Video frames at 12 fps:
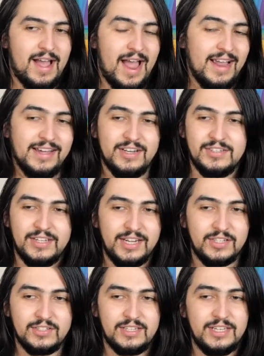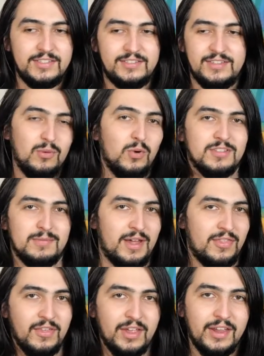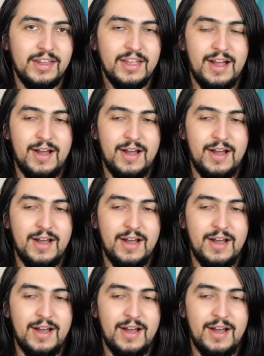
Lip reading: gotta say, it wasn't my thing.